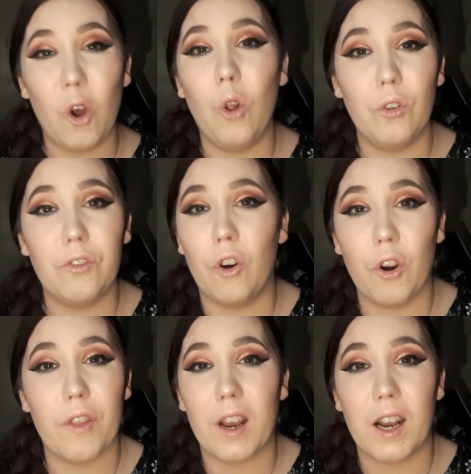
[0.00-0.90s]
all
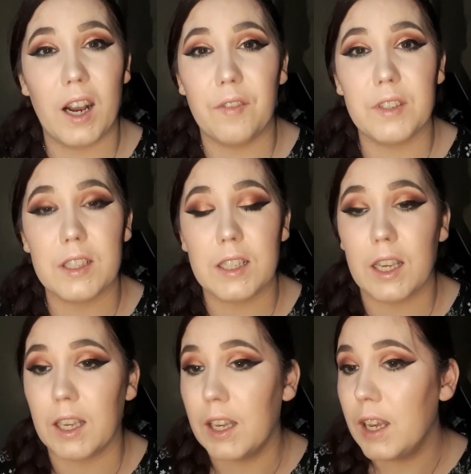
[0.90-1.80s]
for that, I have to
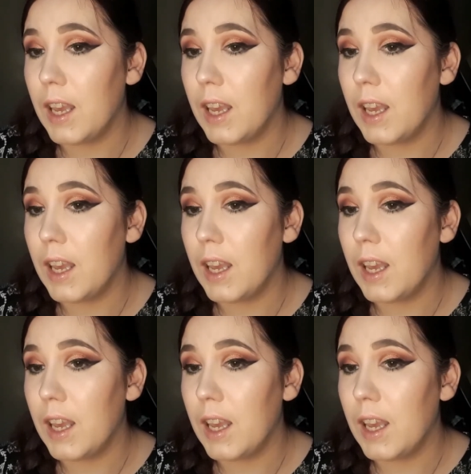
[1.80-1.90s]
say.